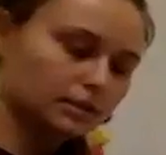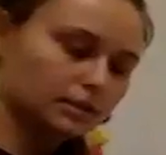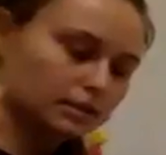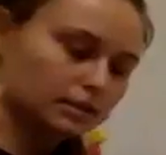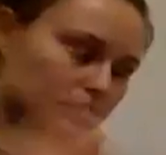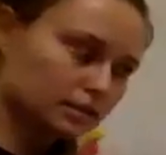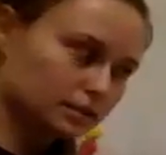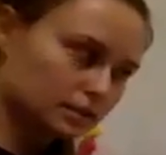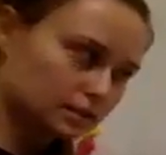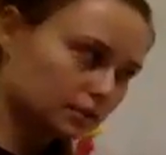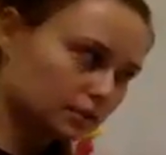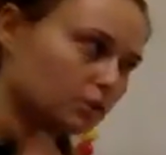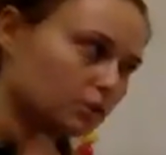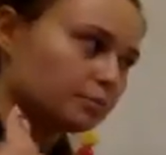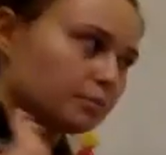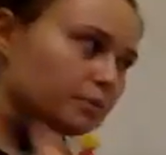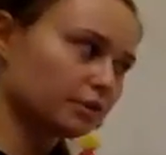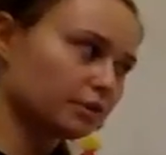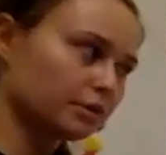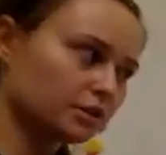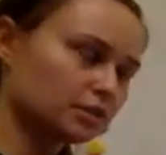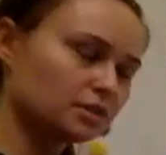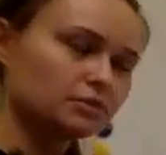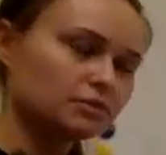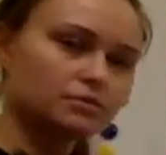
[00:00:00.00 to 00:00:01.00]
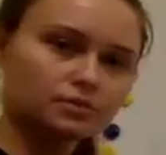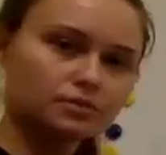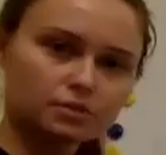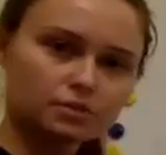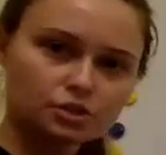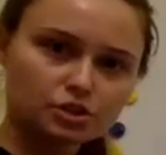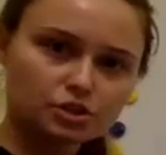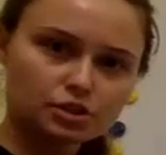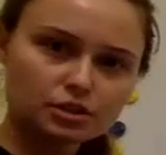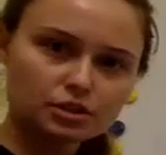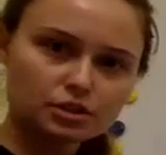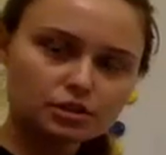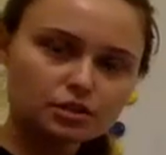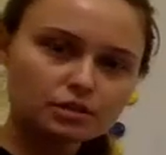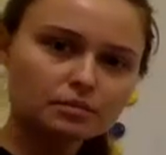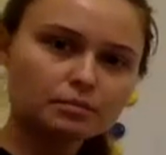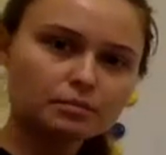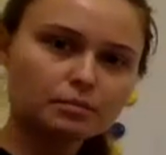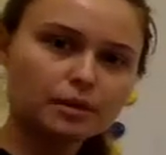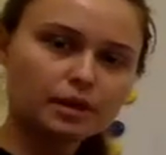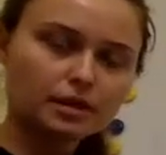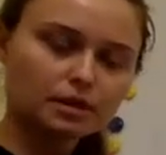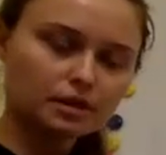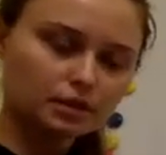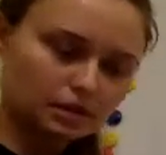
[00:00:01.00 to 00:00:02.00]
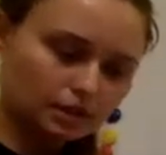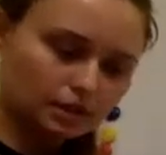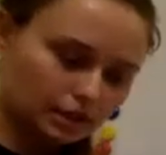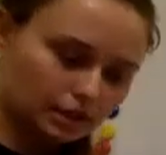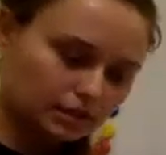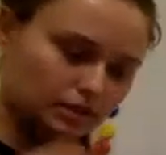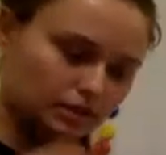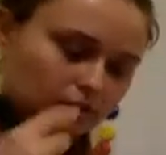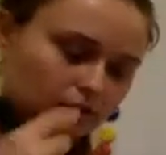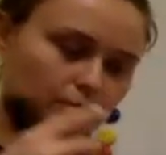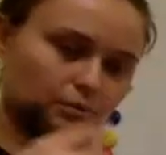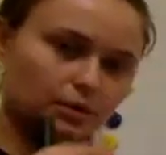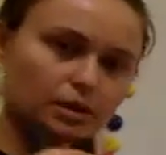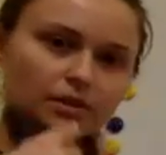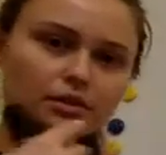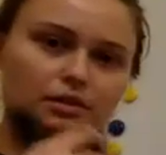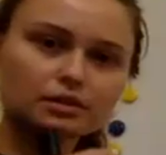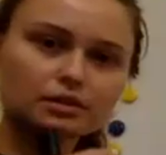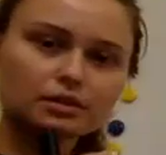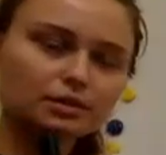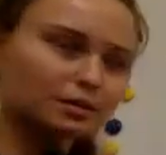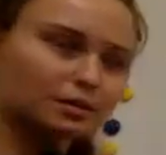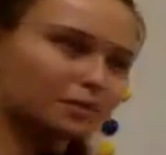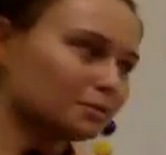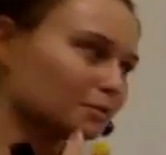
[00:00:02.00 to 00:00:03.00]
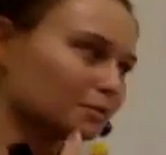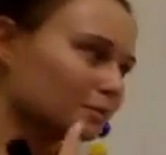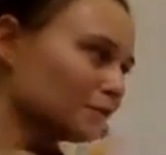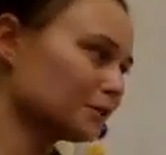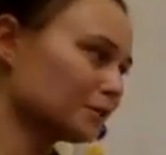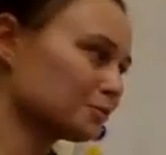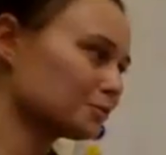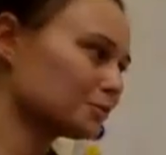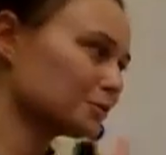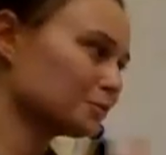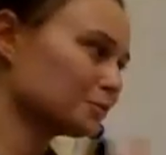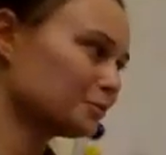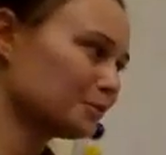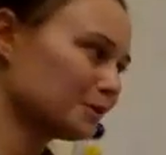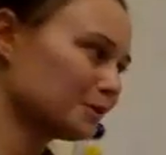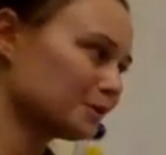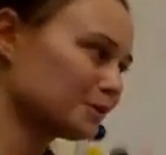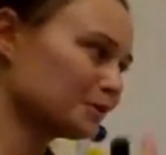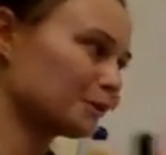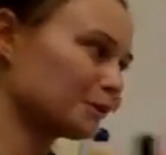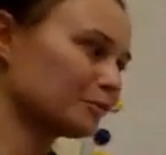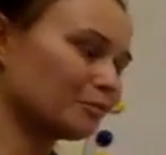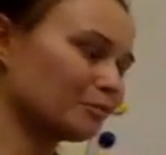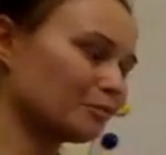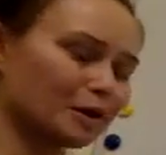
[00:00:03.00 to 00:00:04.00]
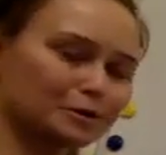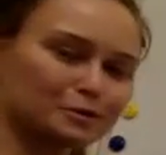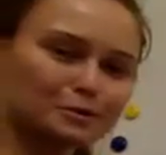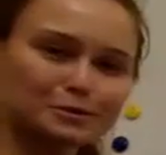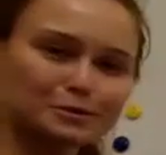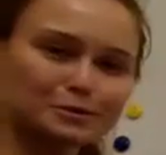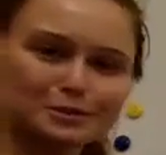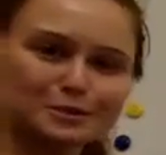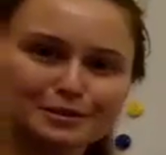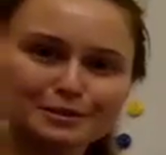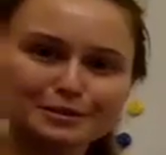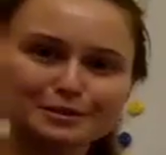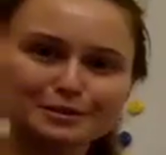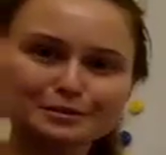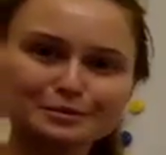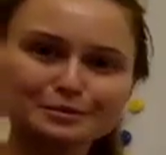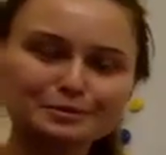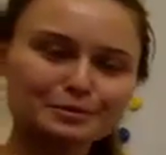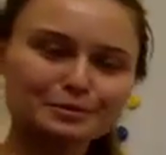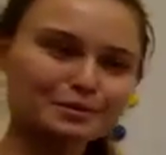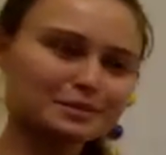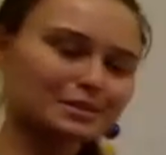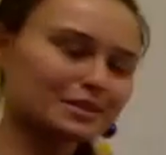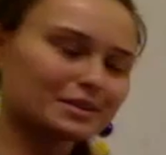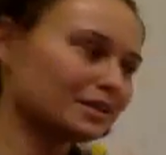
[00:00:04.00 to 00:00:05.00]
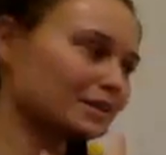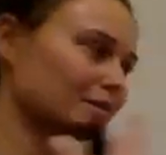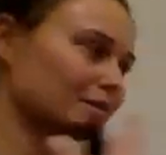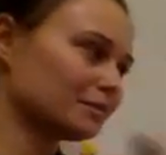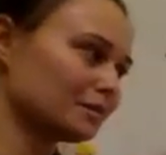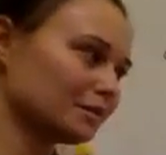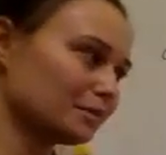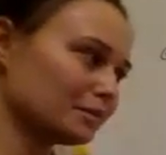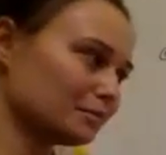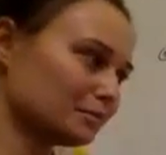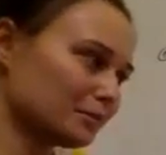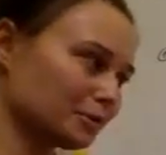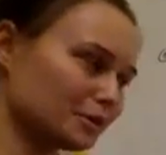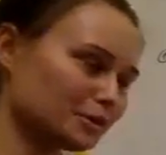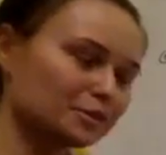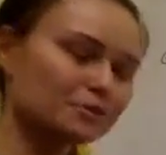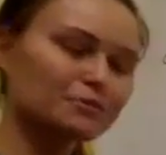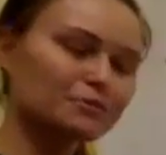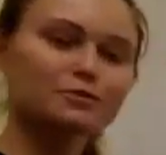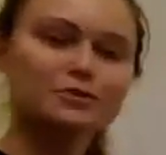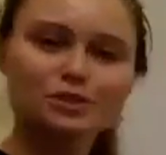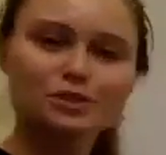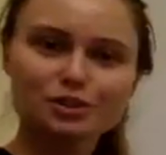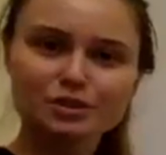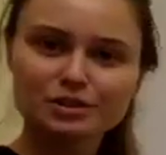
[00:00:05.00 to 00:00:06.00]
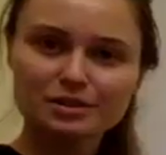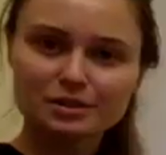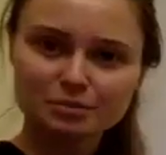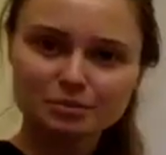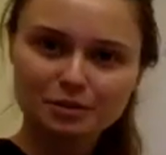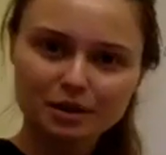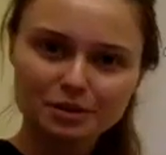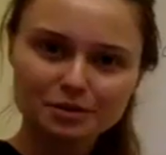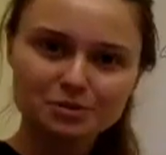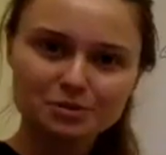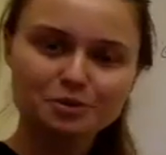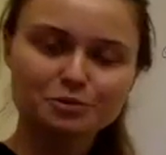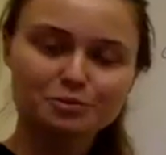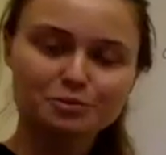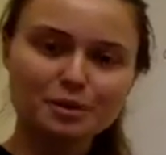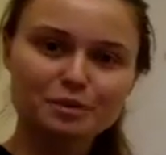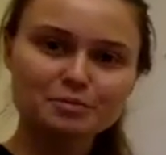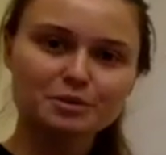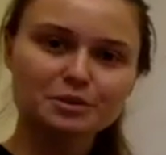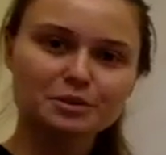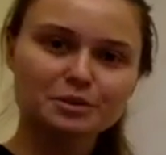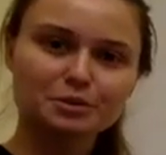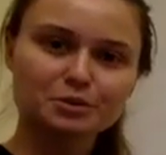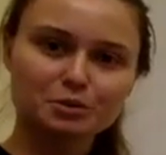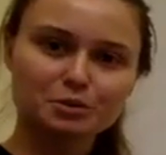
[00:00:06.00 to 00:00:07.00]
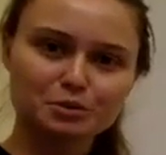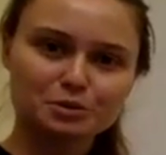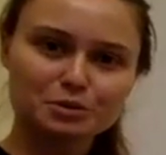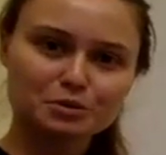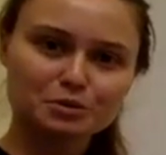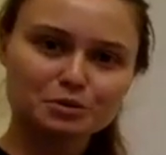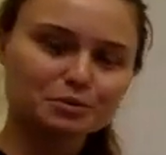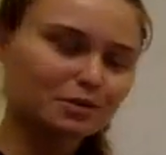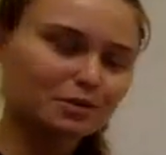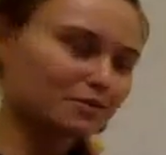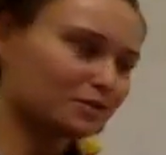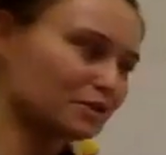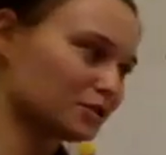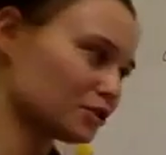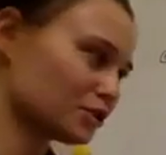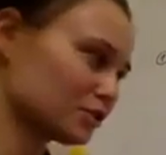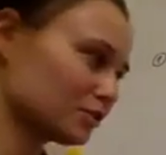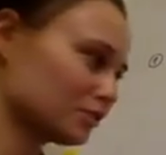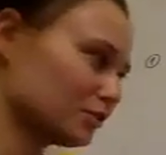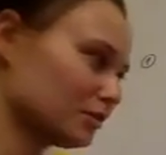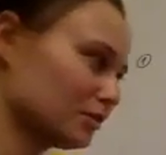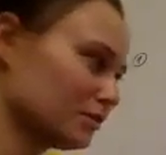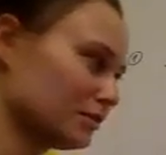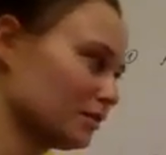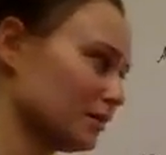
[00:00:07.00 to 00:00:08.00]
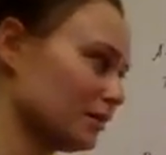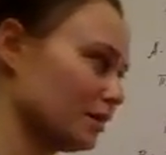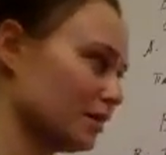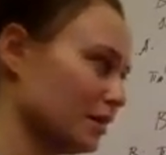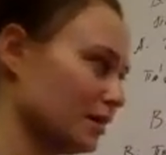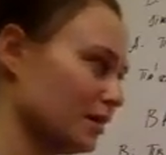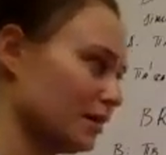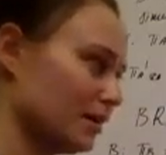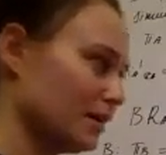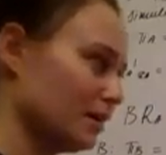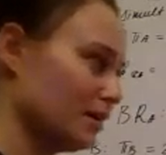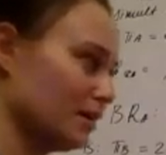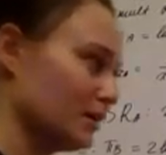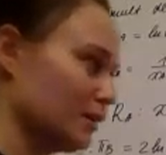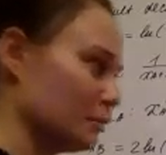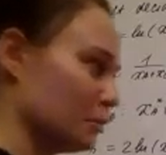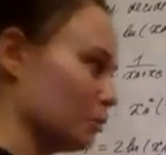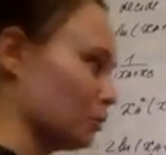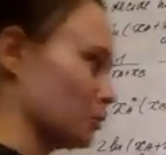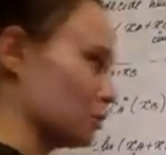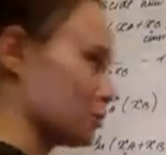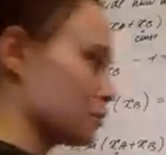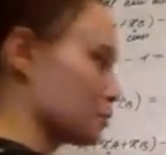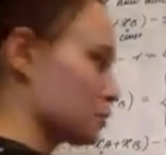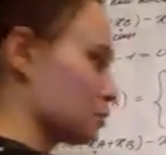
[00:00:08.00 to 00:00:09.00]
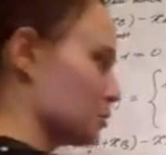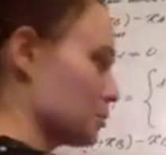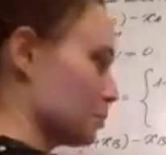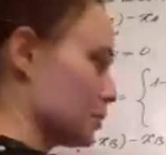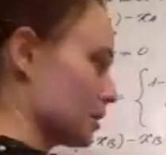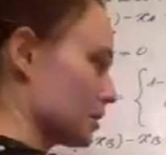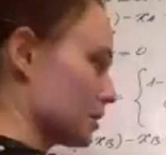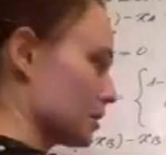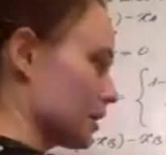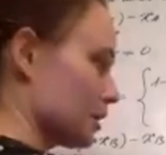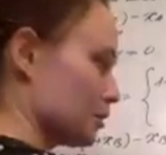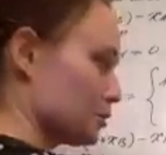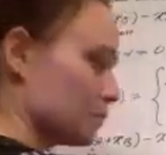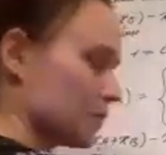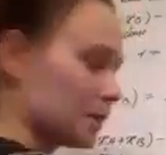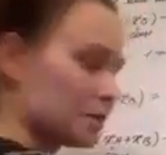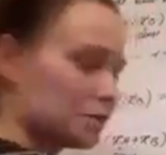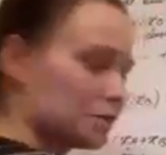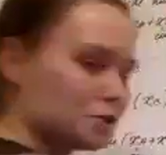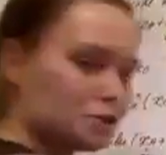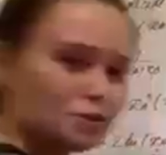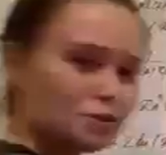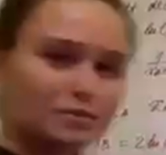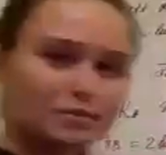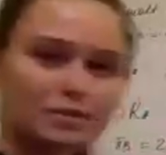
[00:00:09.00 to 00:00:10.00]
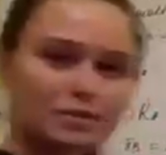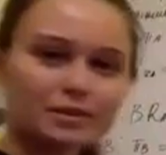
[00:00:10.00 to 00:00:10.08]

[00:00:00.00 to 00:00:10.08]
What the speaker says: it's not Pareto efficient, but what will be the amount, the Pareto efficient amount of public good provision? Not 2, but how much?